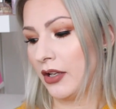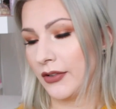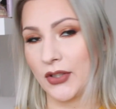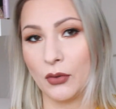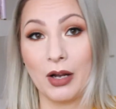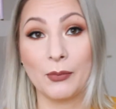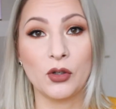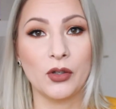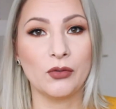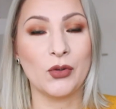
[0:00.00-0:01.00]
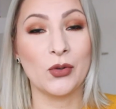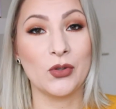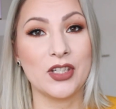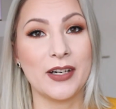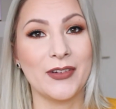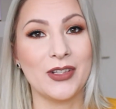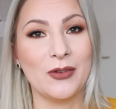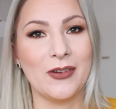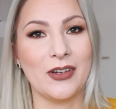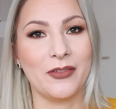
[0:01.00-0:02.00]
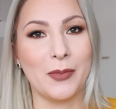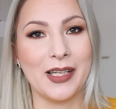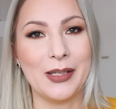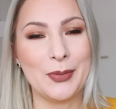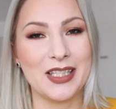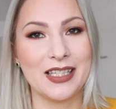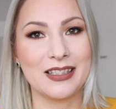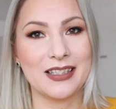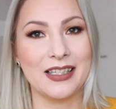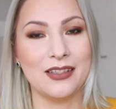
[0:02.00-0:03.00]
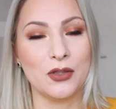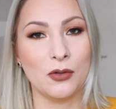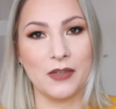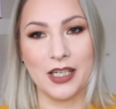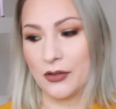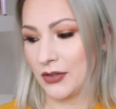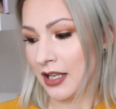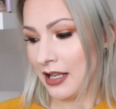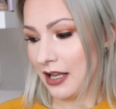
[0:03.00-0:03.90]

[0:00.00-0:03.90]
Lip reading: So I'm going to share with you all of my lipsticks in two videos.